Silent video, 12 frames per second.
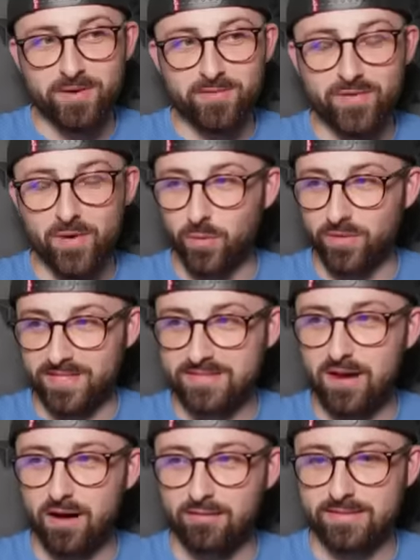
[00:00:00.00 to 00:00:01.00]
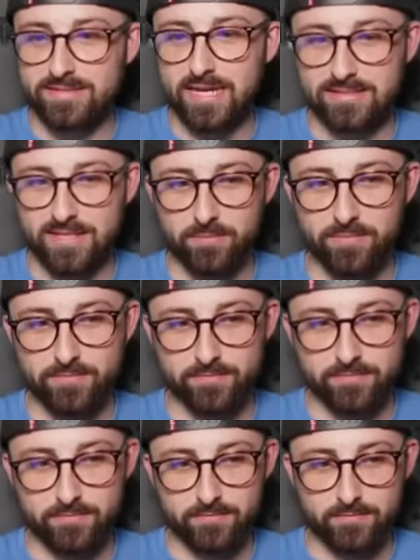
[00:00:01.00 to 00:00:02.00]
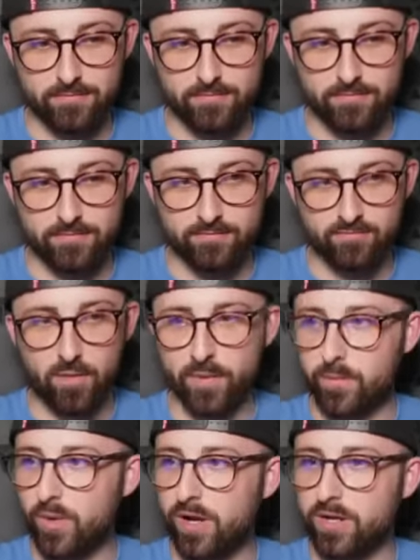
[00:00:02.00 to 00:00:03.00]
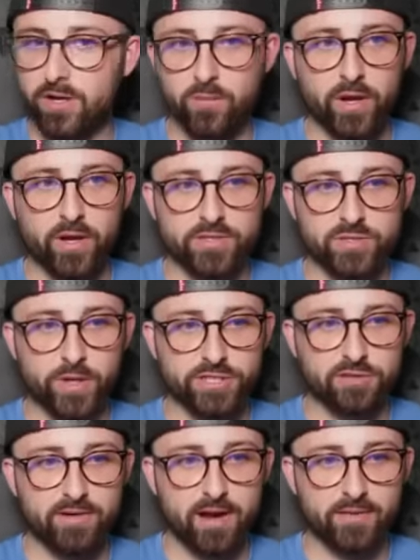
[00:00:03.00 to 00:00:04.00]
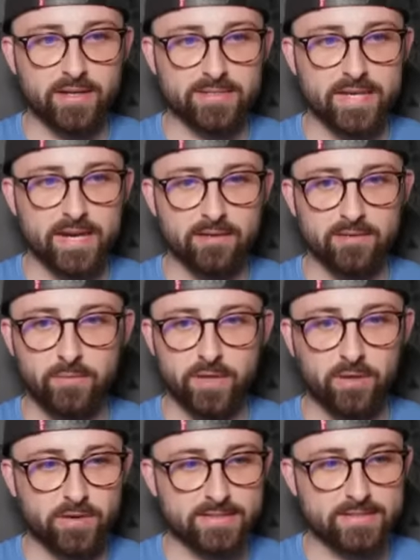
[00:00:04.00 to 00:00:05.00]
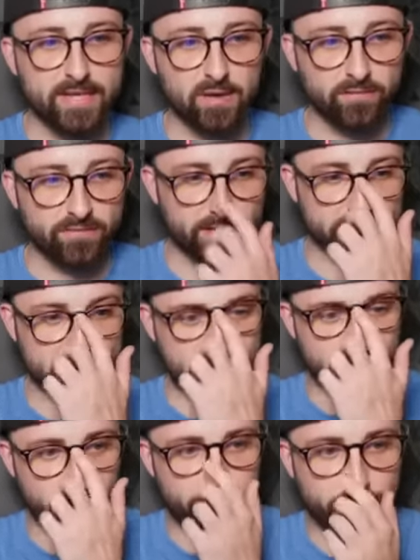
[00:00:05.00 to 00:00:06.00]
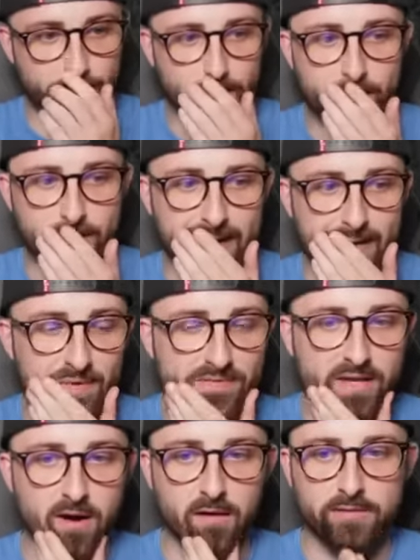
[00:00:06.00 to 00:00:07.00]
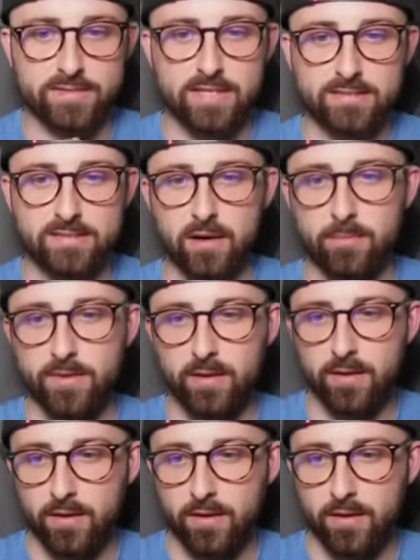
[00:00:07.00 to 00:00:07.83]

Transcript: for a midfielder with this current setup. Right, we're gonna switch around in a second. We're not gonna stick with this, but with the current setup,